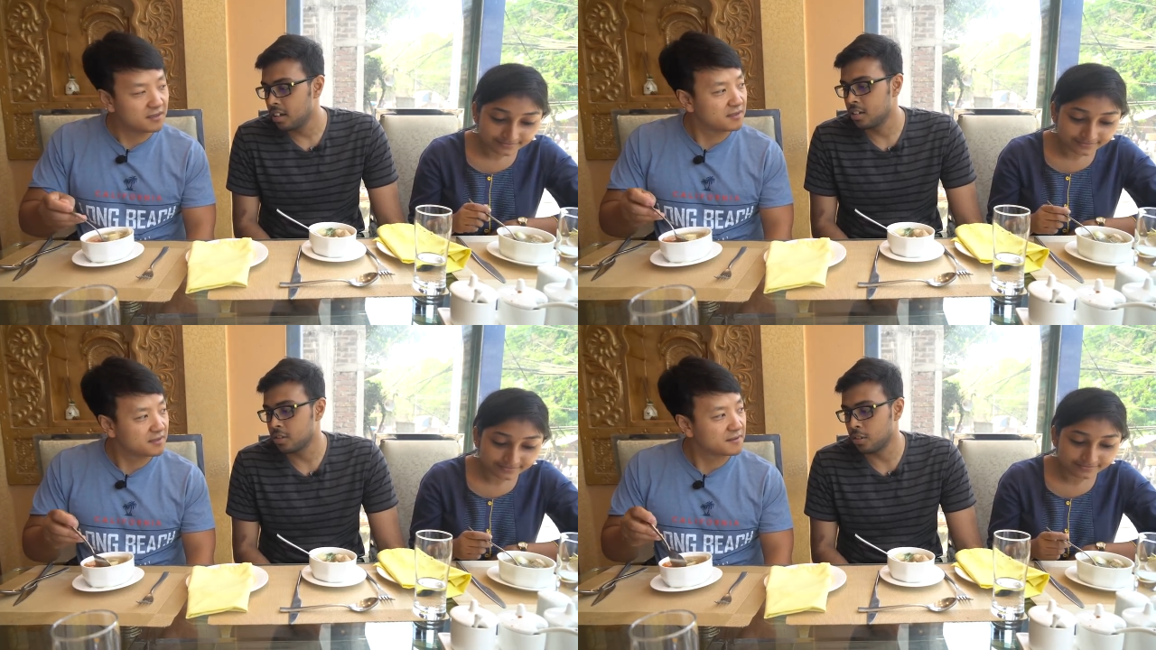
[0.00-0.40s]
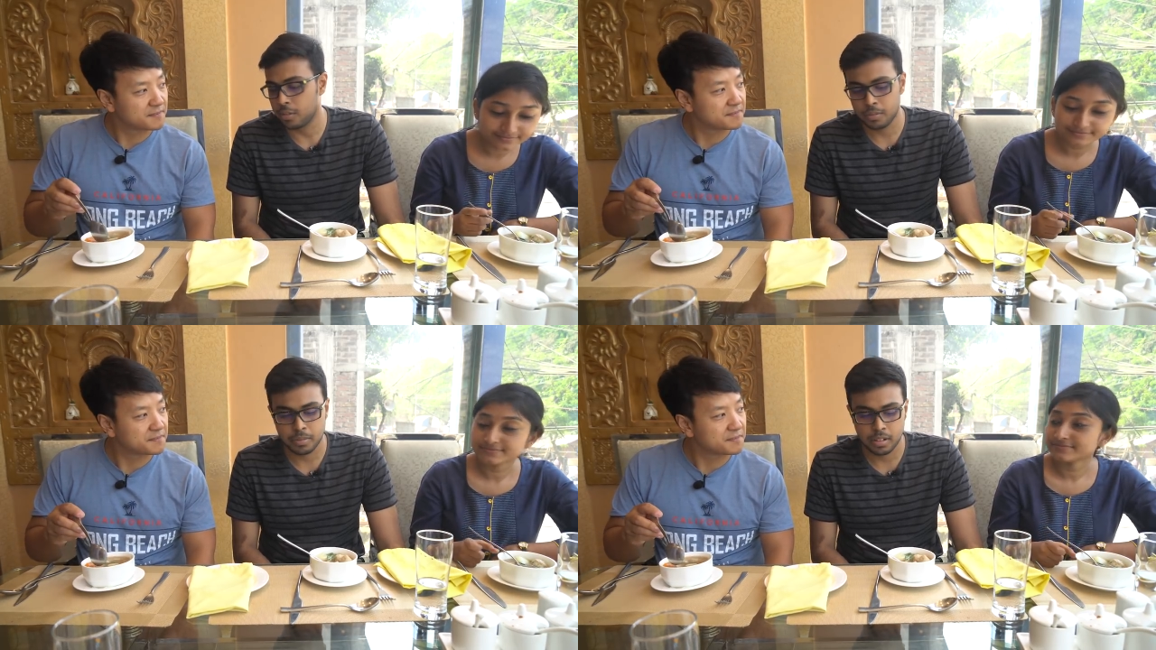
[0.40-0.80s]
Speaker 1: So
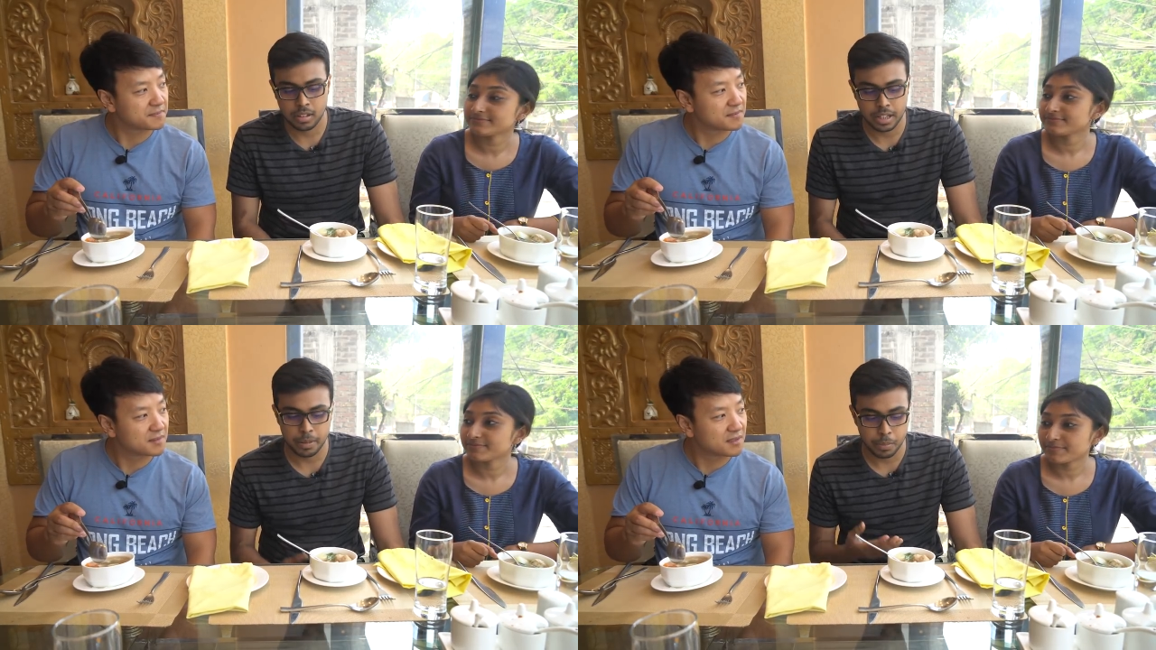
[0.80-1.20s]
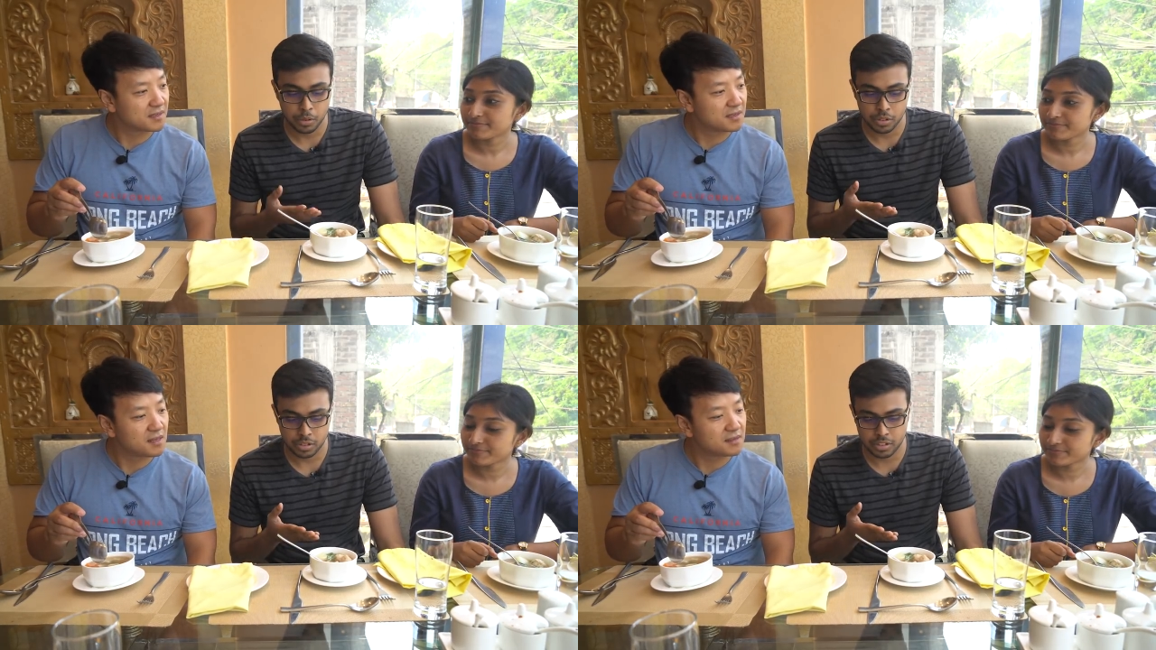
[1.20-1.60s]
uh, they
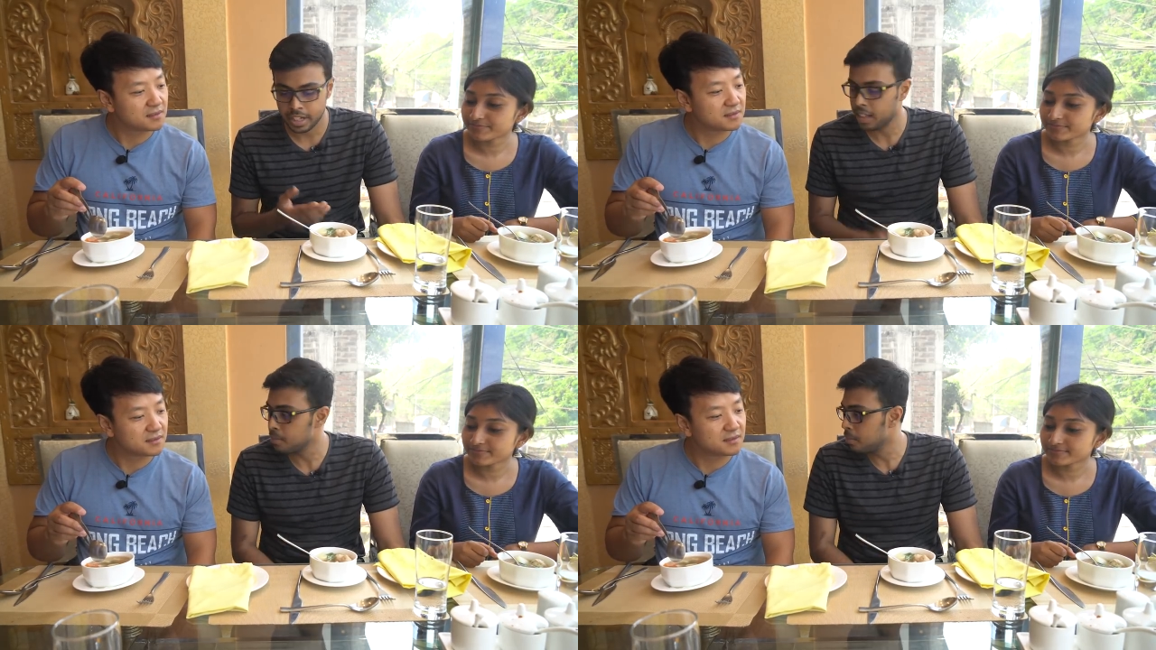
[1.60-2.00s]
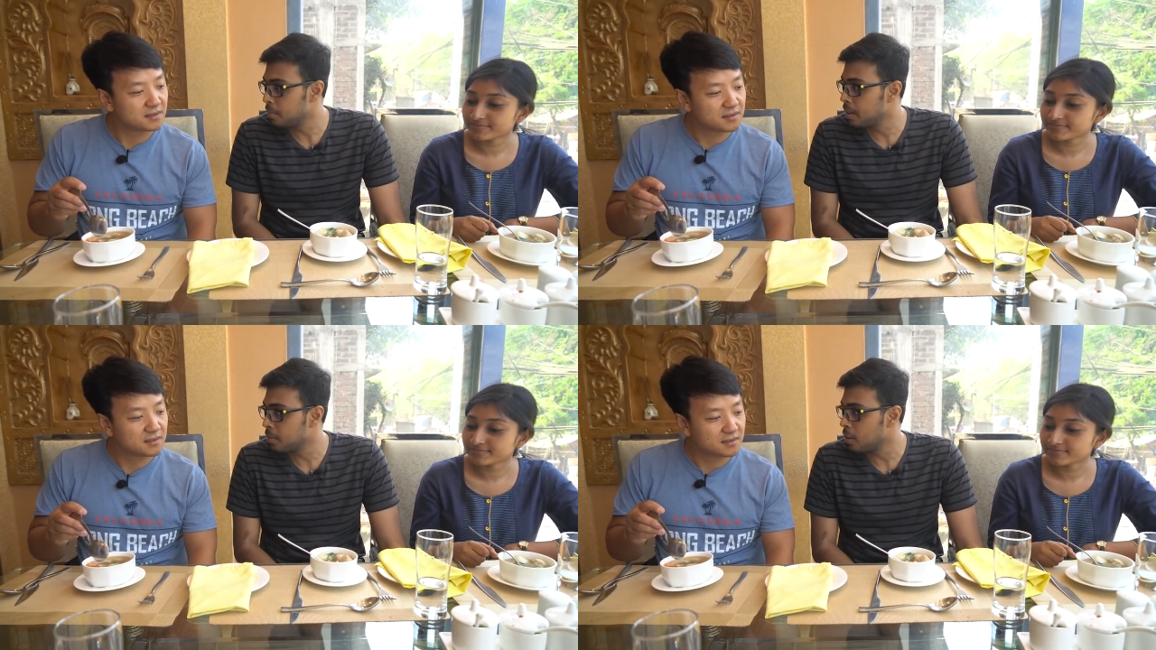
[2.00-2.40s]
put chicken
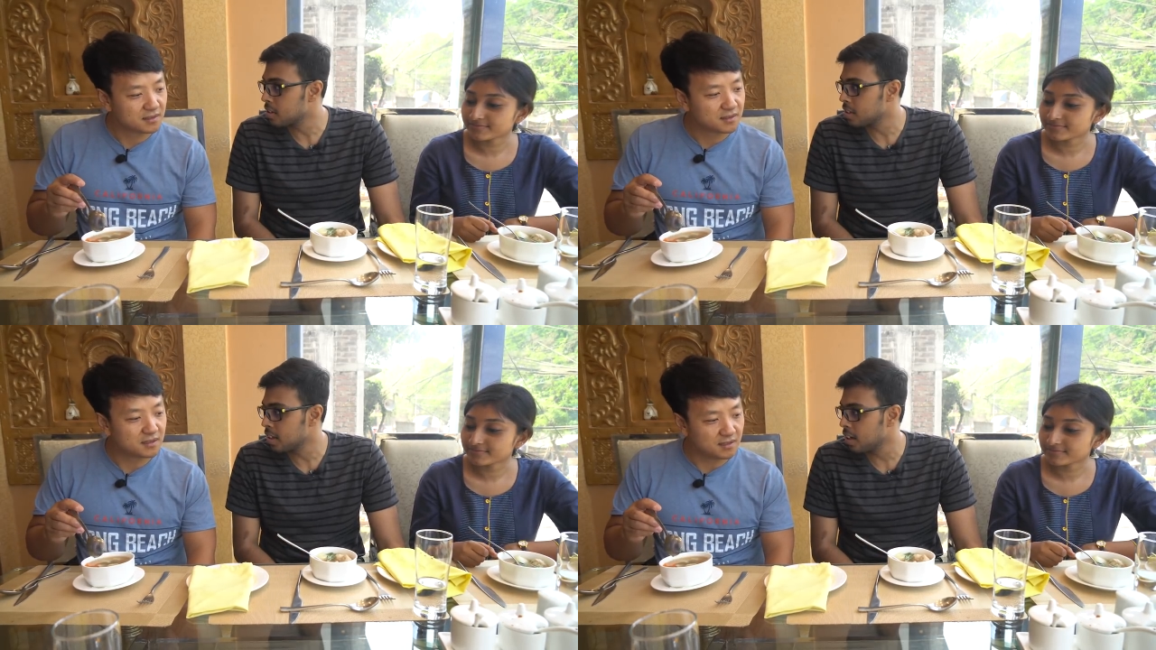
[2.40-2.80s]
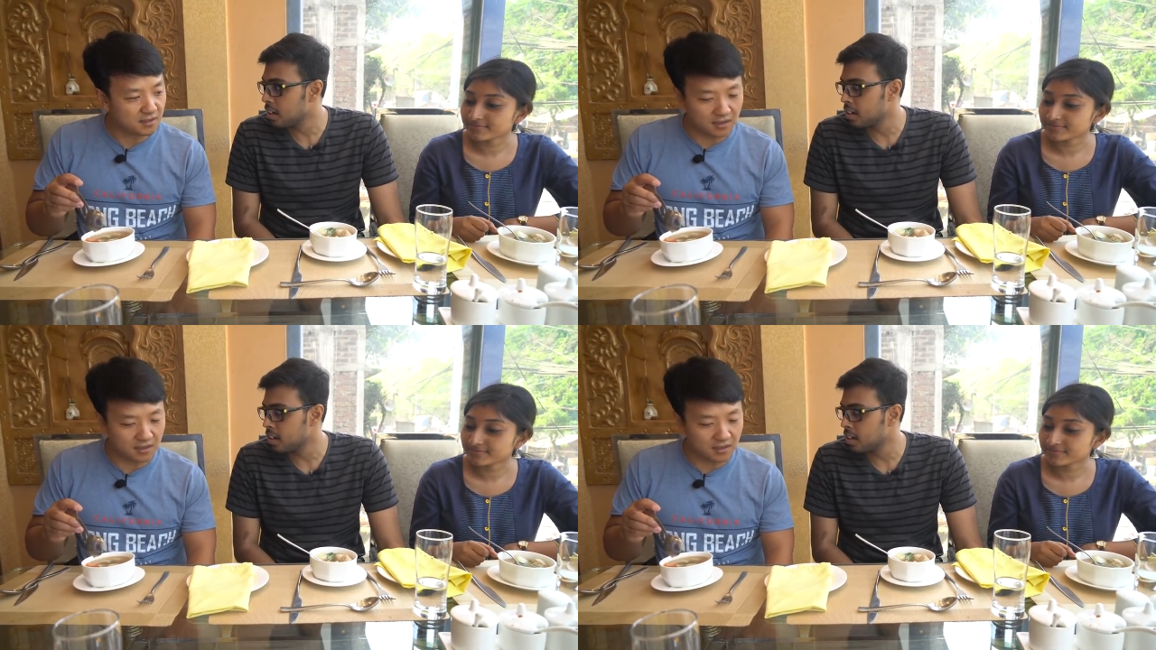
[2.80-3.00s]
meatballs in here.